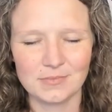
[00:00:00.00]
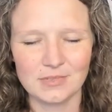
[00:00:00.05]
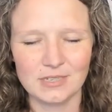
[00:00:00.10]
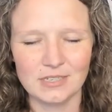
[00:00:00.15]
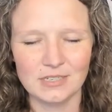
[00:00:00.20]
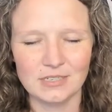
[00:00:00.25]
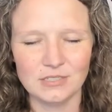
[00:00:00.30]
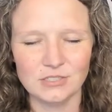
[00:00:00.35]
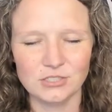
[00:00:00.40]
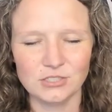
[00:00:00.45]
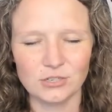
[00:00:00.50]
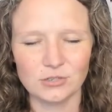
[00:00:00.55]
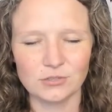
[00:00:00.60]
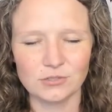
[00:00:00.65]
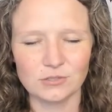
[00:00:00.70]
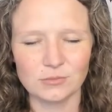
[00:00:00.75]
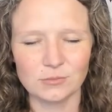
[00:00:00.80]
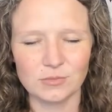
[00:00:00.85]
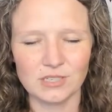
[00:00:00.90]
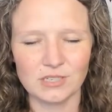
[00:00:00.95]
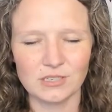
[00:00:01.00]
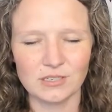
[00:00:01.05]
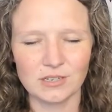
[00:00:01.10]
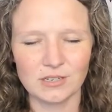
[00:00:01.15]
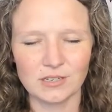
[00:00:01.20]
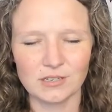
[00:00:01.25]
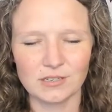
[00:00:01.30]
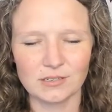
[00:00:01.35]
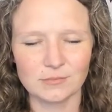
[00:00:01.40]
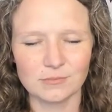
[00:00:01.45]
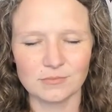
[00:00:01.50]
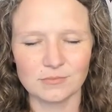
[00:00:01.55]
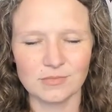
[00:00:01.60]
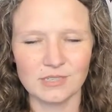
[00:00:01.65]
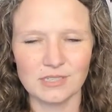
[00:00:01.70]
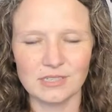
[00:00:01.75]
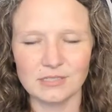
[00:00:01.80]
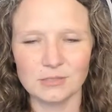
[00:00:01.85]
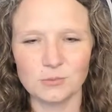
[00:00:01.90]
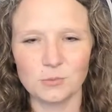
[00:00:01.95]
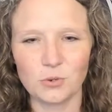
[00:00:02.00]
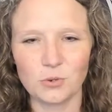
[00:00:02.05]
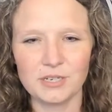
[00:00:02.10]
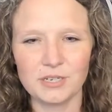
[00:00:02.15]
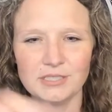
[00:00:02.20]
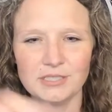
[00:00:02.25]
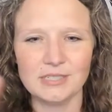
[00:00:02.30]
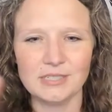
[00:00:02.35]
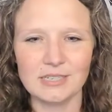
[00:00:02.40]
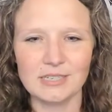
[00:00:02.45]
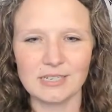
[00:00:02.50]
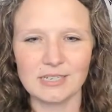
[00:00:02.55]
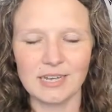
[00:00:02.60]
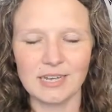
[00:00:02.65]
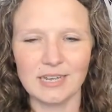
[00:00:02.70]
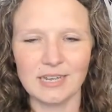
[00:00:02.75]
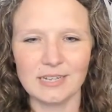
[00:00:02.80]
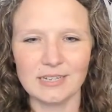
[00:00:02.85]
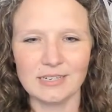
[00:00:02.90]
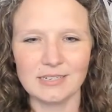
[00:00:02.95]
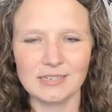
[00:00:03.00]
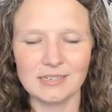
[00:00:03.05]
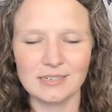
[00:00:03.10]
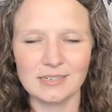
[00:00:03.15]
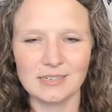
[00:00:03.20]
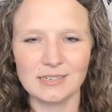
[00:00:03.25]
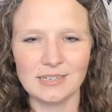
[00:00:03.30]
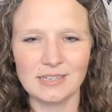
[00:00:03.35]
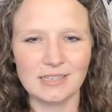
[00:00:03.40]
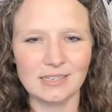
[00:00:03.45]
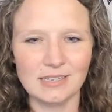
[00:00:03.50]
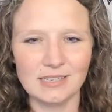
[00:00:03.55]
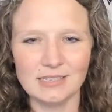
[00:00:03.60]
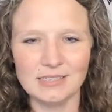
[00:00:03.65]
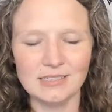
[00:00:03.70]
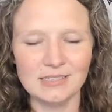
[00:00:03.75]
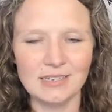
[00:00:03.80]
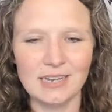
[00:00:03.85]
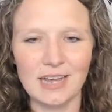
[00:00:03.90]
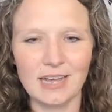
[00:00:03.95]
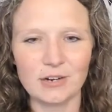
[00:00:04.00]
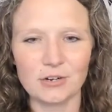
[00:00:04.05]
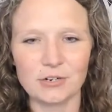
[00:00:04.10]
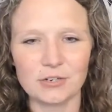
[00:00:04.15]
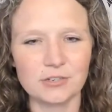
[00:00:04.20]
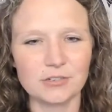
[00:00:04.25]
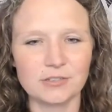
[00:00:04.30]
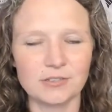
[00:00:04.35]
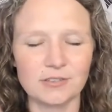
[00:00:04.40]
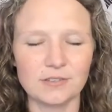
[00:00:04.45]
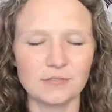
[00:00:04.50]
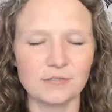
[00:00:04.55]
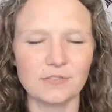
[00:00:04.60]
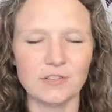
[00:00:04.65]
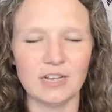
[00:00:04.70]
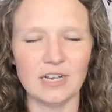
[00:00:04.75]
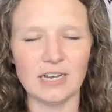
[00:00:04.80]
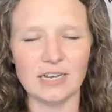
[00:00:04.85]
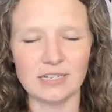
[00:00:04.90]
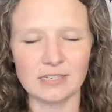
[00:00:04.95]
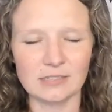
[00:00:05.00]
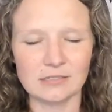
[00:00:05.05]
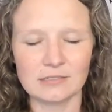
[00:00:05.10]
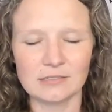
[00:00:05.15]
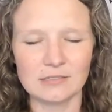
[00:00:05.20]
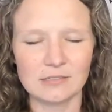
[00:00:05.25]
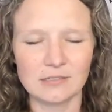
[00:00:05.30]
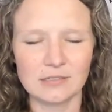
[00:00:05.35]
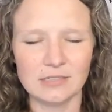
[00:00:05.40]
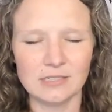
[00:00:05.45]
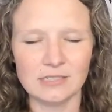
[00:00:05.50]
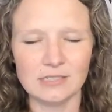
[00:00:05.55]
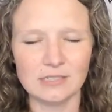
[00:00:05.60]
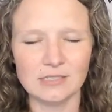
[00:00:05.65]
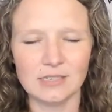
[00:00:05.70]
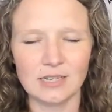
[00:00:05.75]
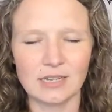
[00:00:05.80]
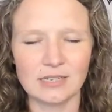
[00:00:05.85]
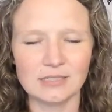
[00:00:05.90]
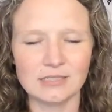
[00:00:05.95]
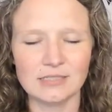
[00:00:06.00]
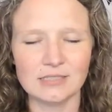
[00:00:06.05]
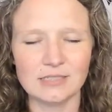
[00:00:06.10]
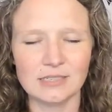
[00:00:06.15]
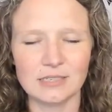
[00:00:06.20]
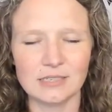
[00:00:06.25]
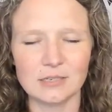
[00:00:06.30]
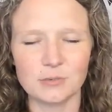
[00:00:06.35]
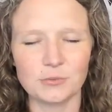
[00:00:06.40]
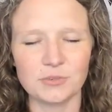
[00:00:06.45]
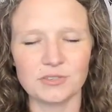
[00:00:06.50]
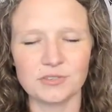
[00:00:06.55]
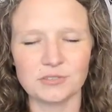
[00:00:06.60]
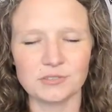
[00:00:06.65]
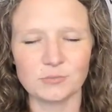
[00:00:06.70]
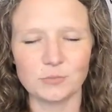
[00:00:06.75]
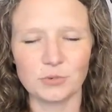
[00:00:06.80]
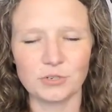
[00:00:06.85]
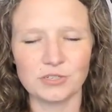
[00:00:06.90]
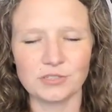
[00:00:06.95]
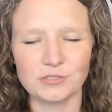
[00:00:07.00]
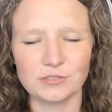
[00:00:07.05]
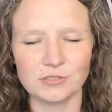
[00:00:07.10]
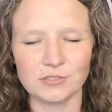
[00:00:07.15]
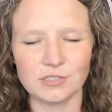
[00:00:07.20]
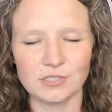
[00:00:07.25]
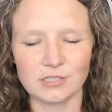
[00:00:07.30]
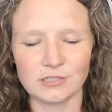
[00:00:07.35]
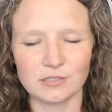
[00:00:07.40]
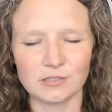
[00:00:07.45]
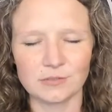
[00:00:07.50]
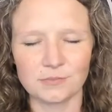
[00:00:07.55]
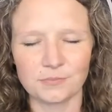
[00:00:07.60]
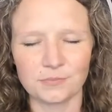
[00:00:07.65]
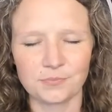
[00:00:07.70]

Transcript: he shows me um, he's pointing and he did not hurt the fly. He did not stick it with his pointer stick.